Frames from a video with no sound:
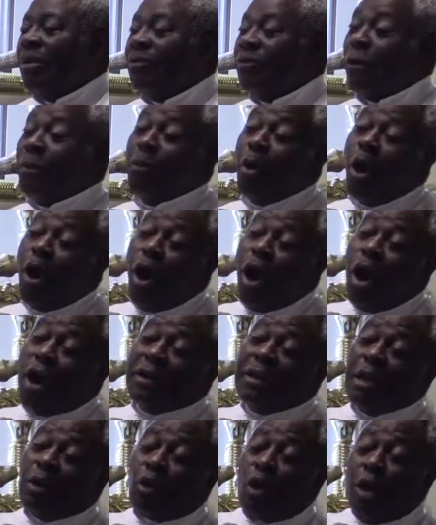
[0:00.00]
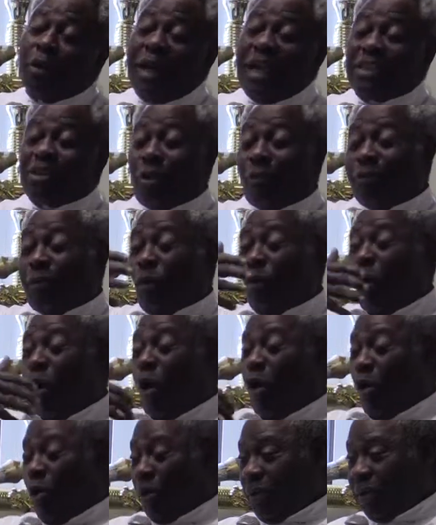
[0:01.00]
from all the corners of the
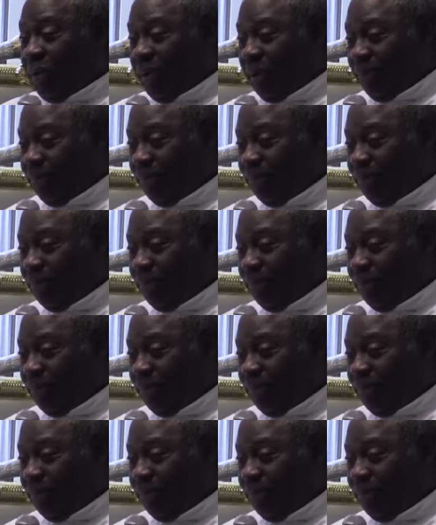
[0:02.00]
world,